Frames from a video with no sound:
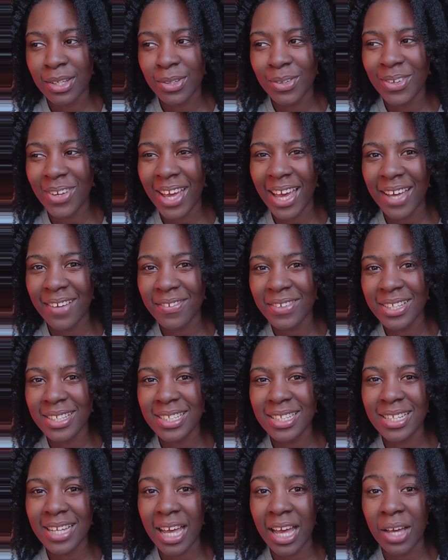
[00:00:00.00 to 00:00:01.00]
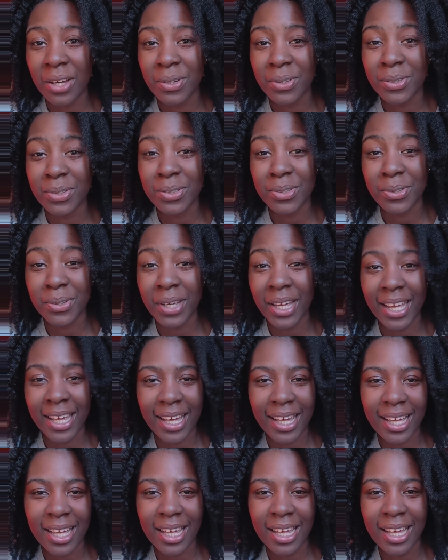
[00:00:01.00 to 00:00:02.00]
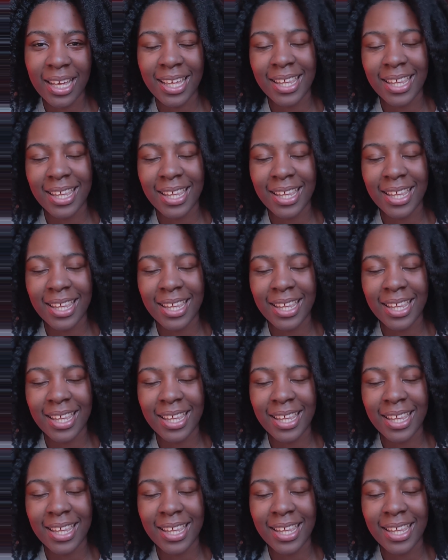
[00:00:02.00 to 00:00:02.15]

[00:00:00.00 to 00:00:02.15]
you haven't detangled your hair,